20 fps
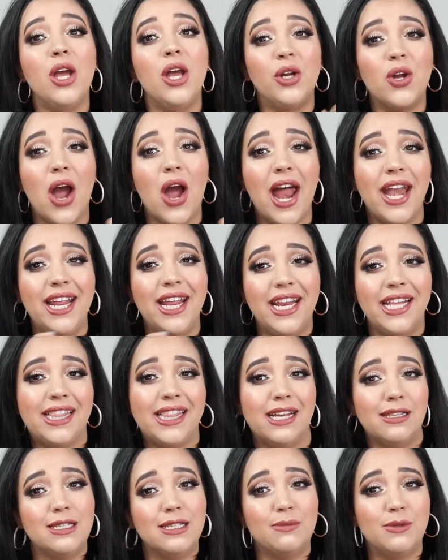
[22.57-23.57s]
go ahead and hit
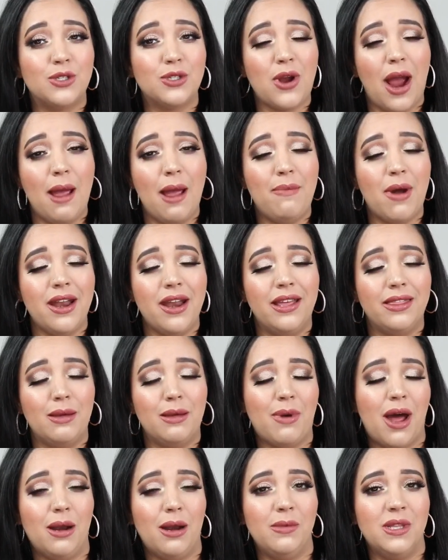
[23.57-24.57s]
that subscribe button at the
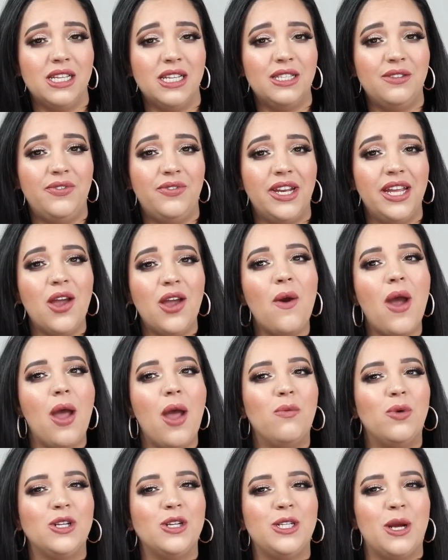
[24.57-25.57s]
bottom of this video
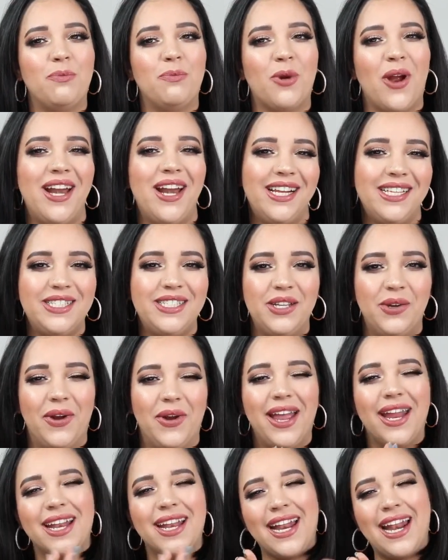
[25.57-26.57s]
and we'll jump right into
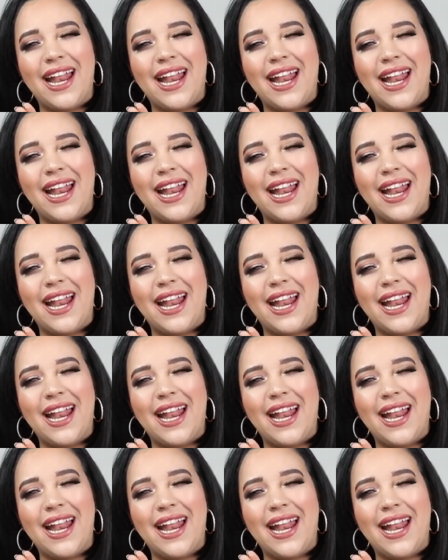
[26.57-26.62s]
it.